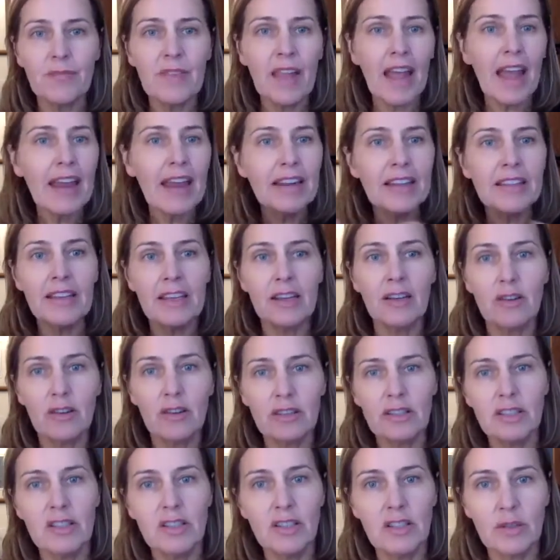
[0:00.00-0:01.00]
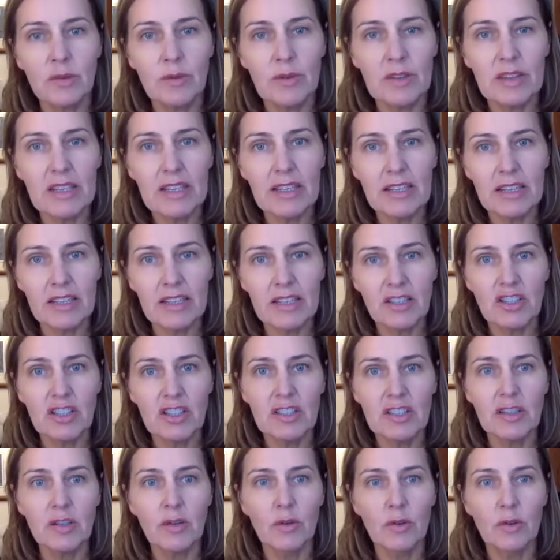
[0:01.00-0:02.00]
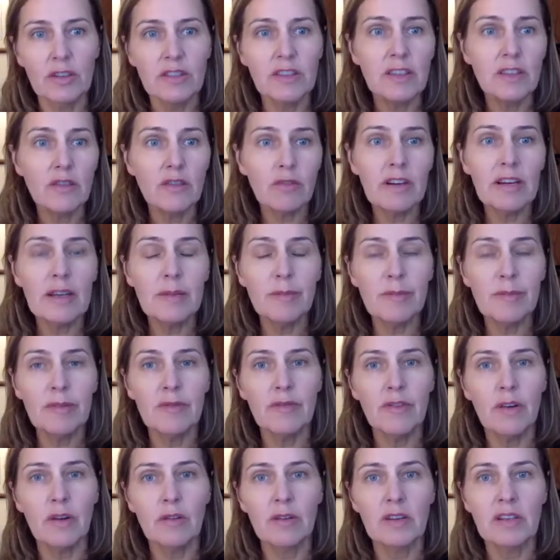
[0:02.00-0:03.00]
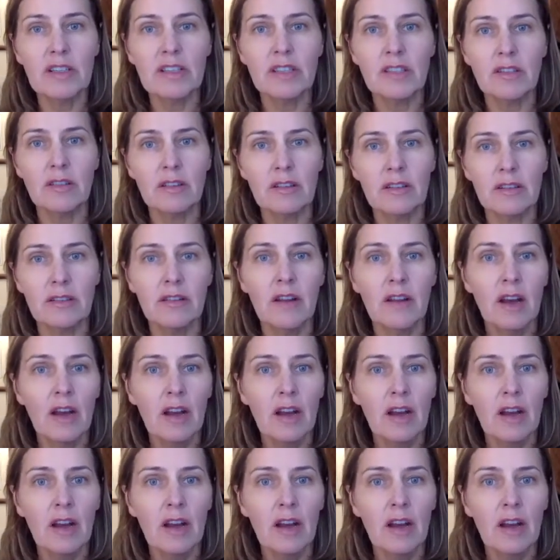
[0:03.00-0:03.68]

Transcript: anything got to do with ESG scores has really been focused on